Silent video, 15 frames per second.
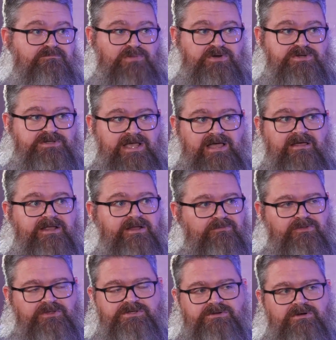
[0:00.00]
personality,
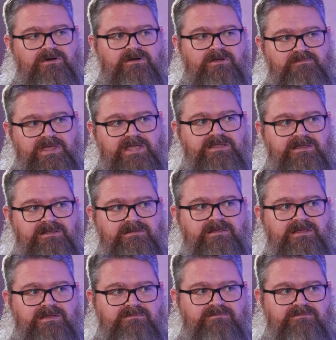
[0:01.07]
really strong opinion,